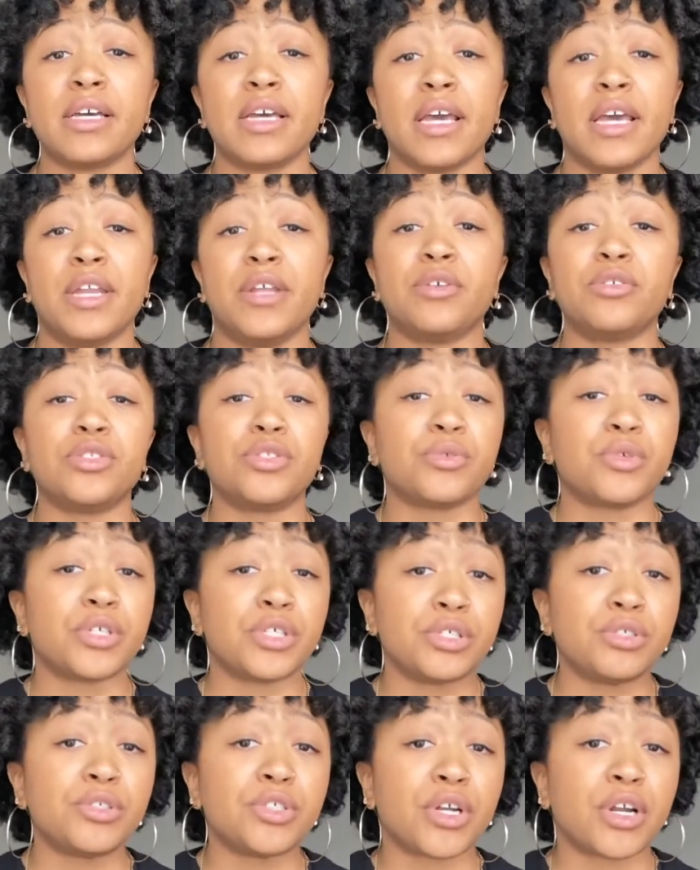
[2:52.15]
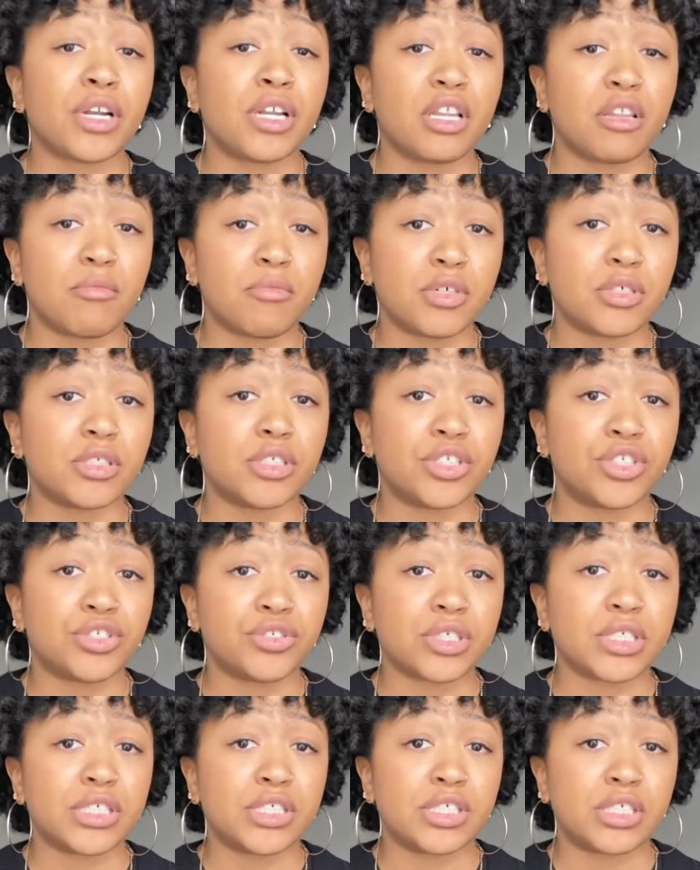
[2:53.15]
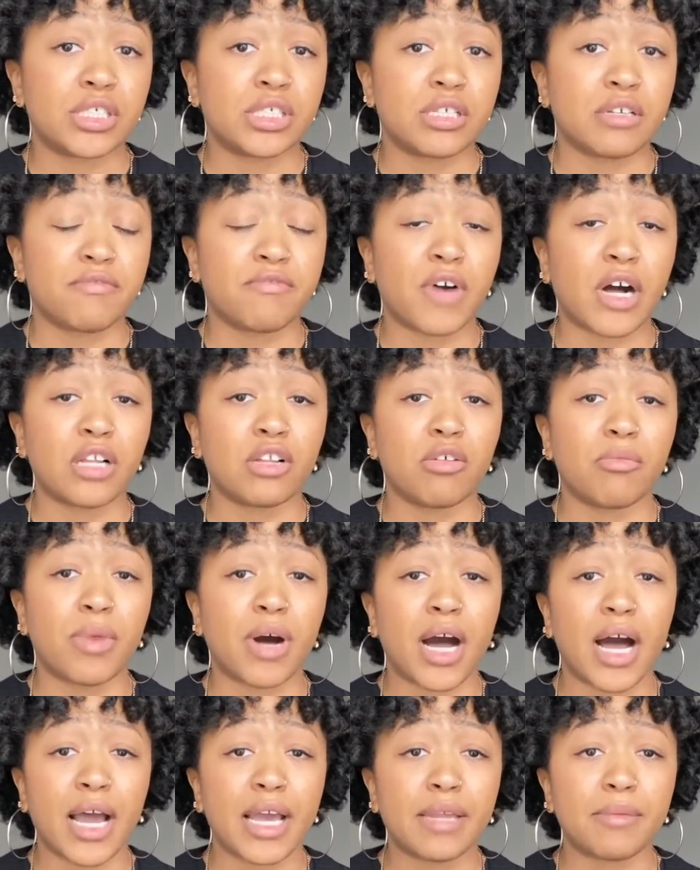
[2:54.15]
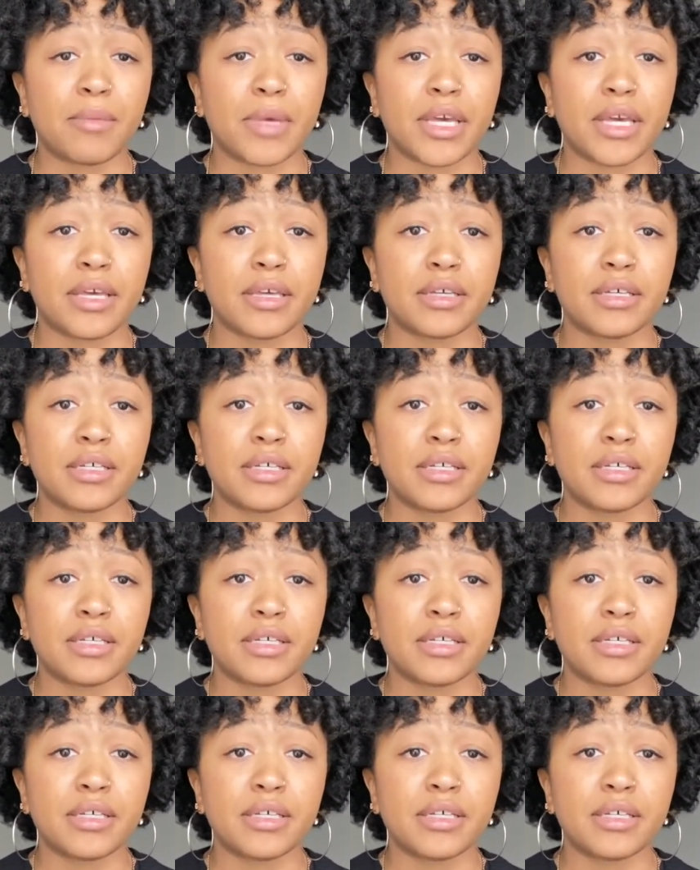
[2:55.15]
And he'll do a U-turn in the middle of the street just to follow behind me.